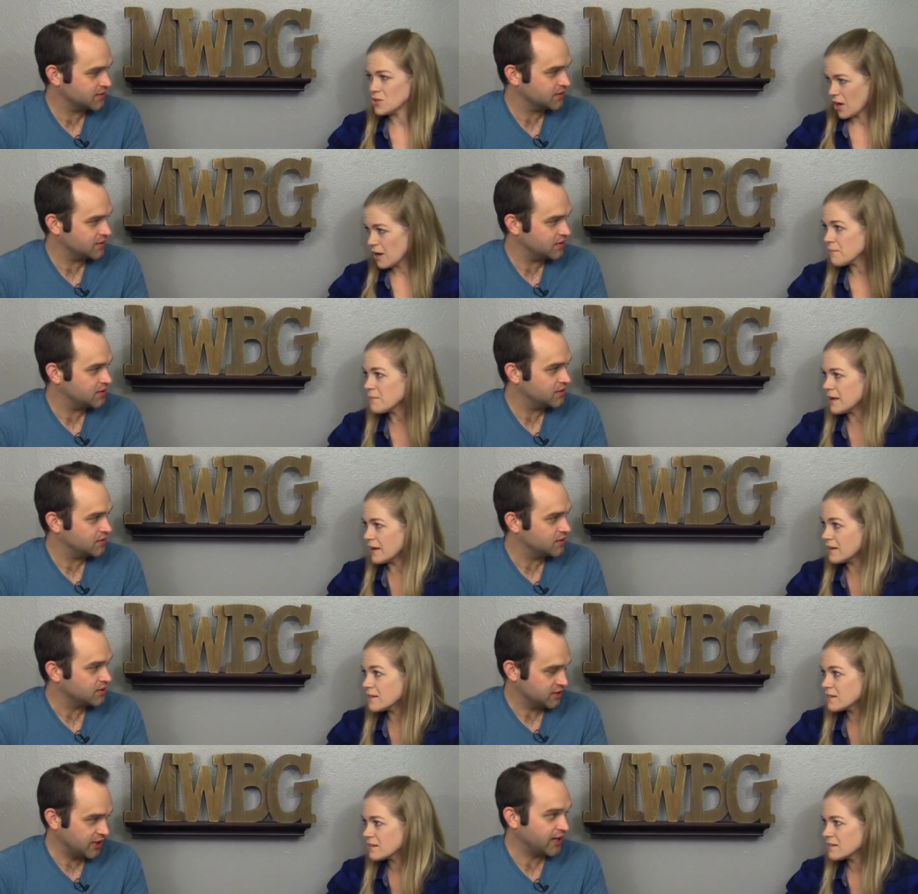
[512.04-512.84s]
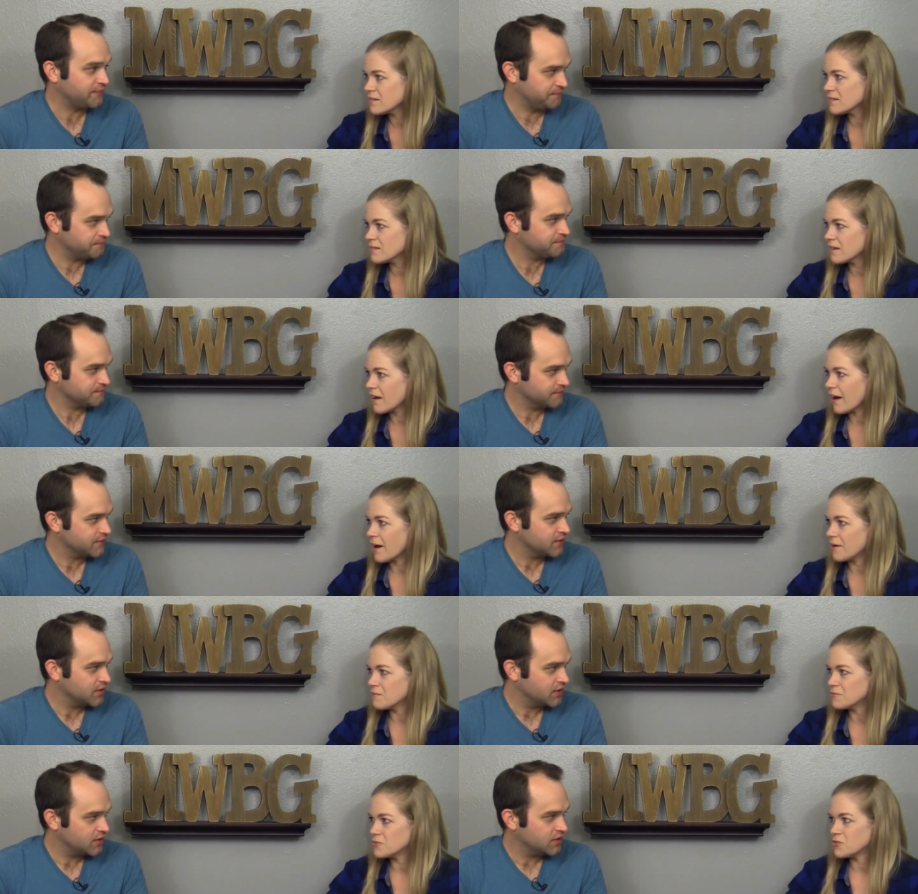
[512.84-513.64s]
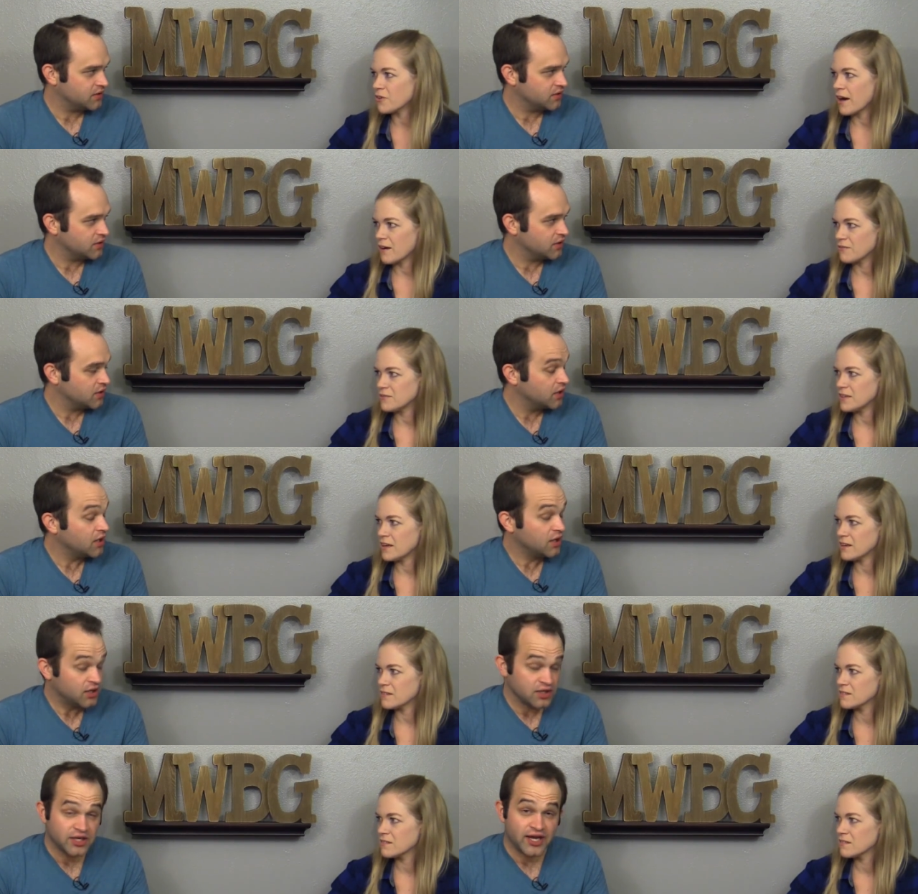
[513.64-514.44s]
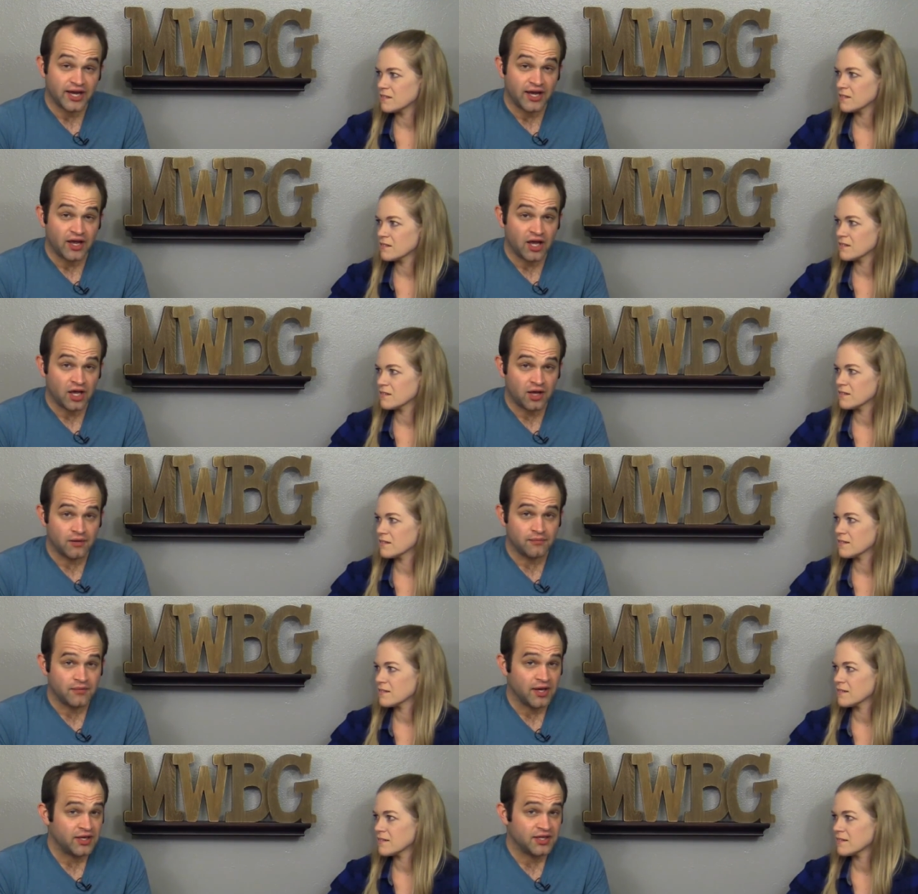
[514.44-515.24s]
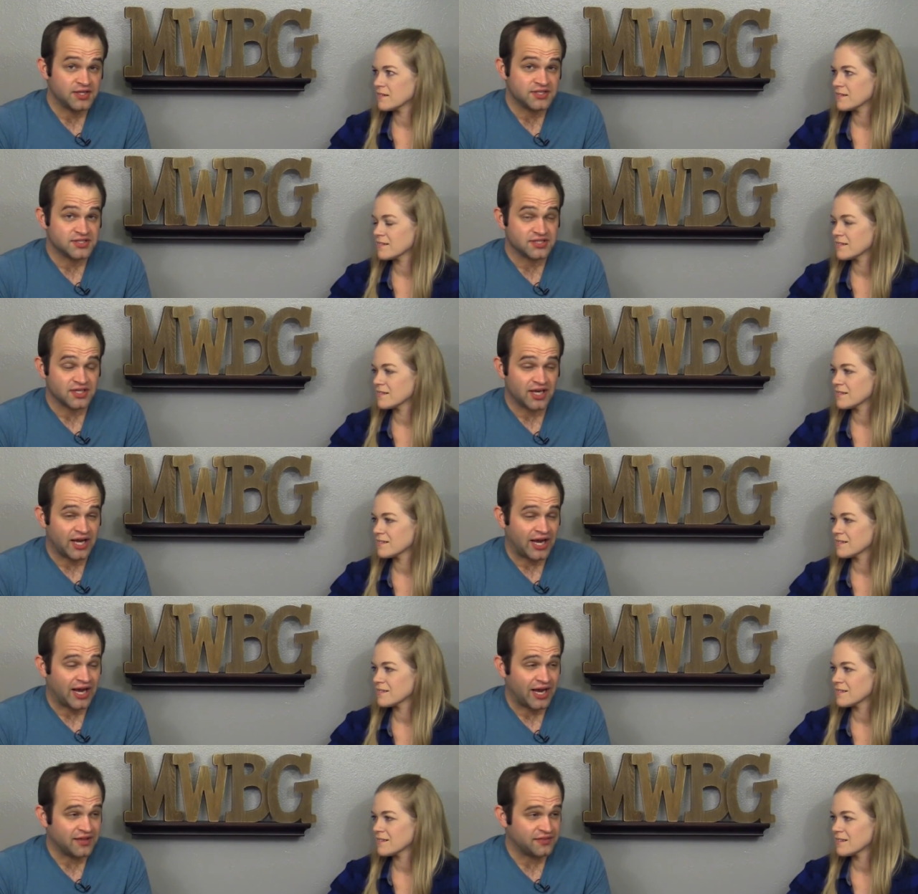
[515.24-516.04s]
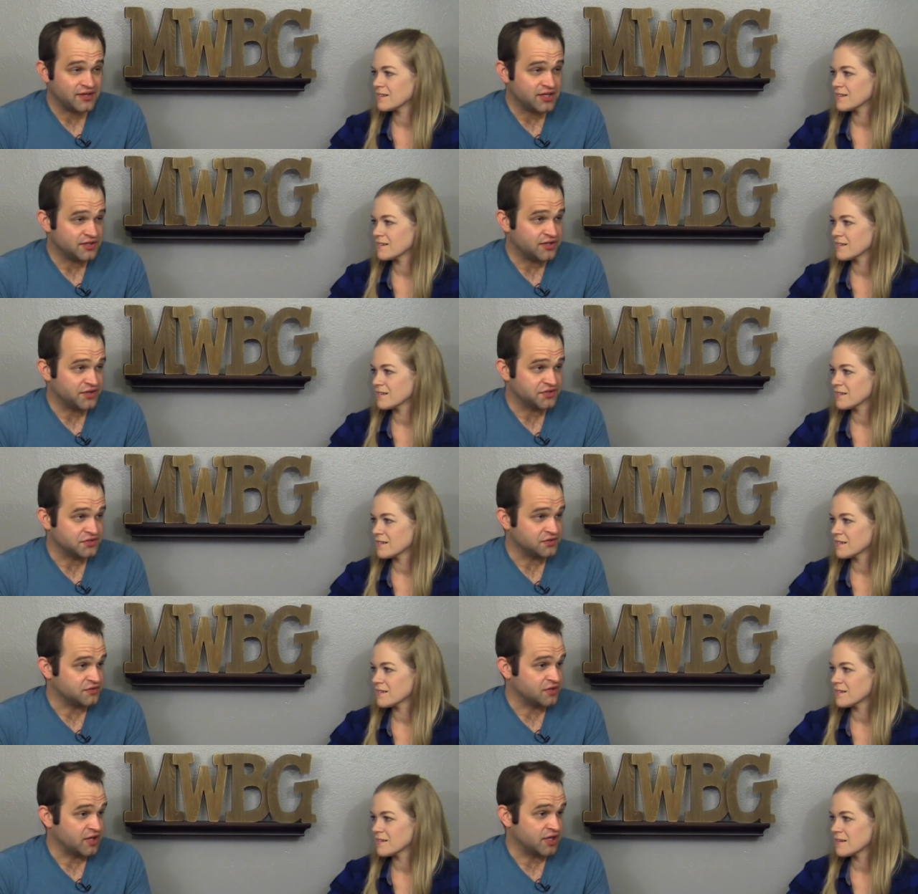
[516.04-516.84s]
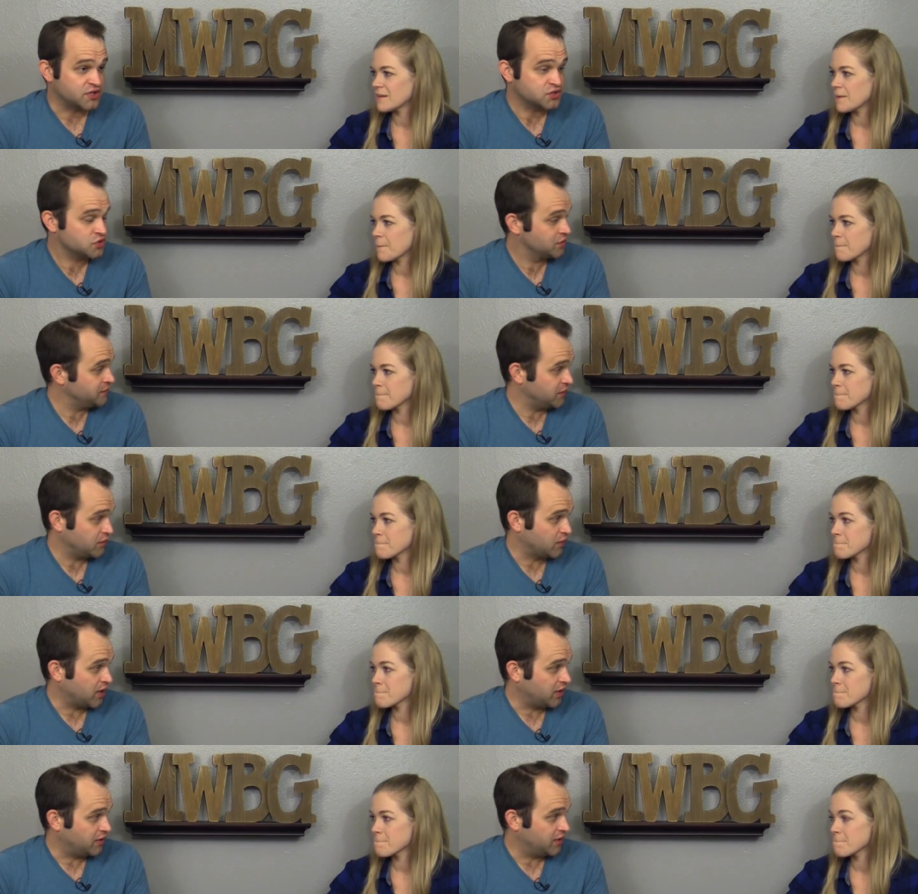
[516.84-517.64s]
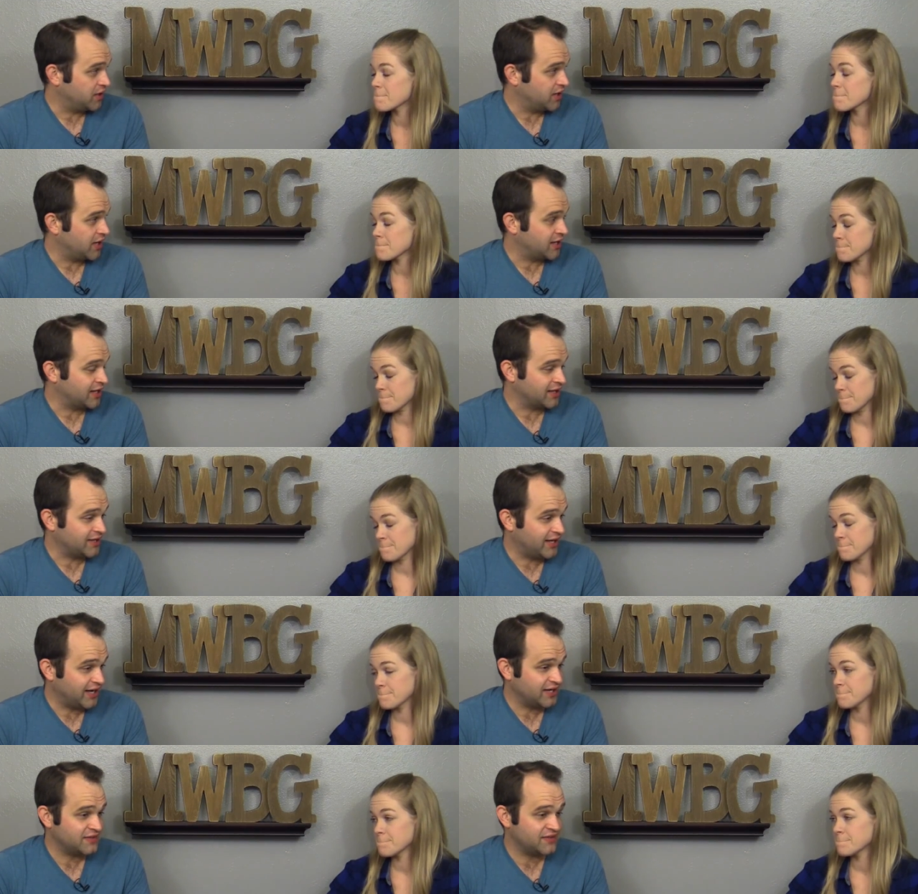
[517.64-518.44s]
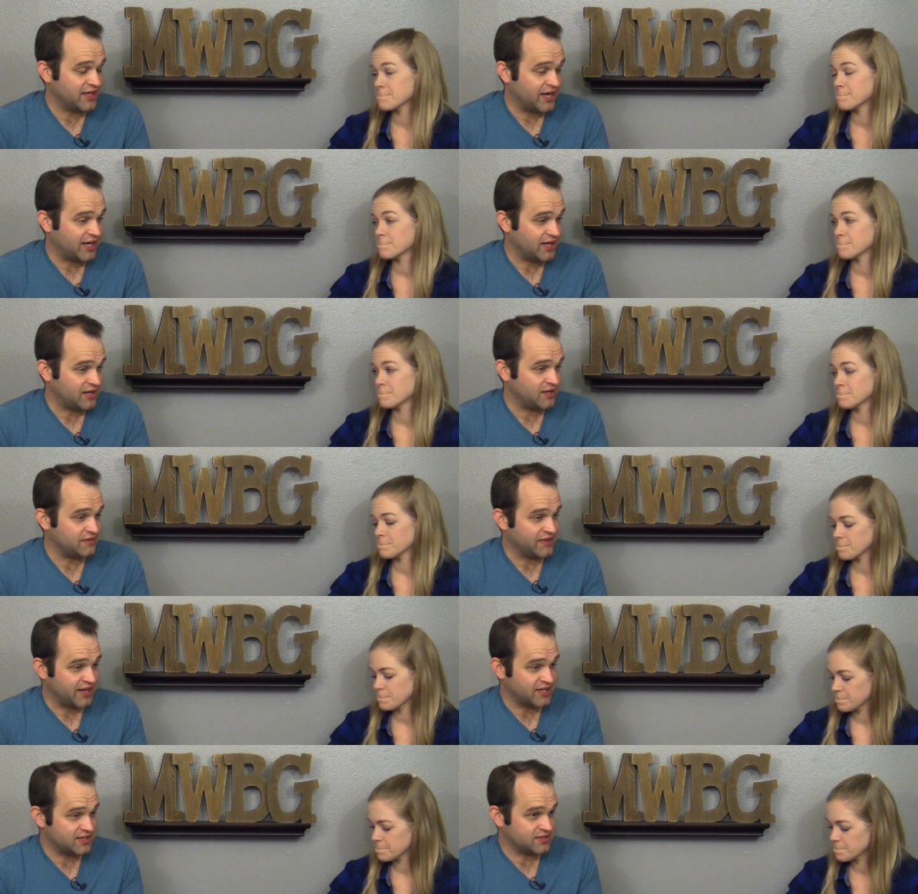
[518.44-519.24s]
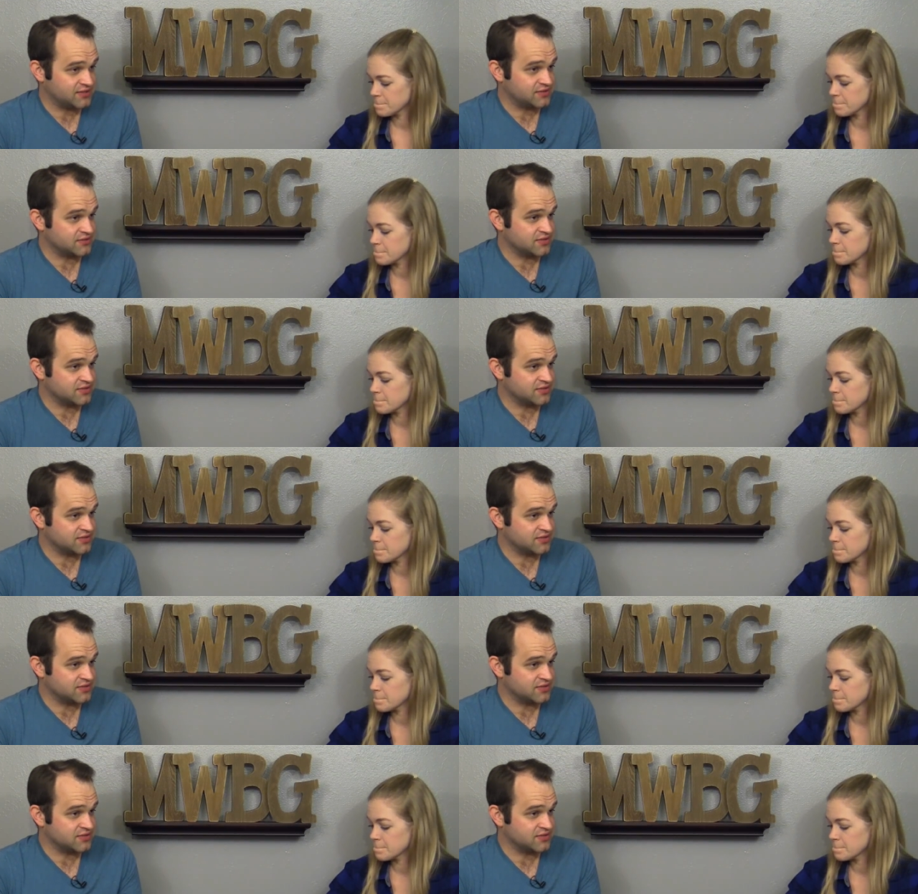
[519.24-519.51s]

Speaker 1: taught me. Yeah um, drafting.
Speaker 2: Yeah, um, and it's I think it does it extremely well, and I like that that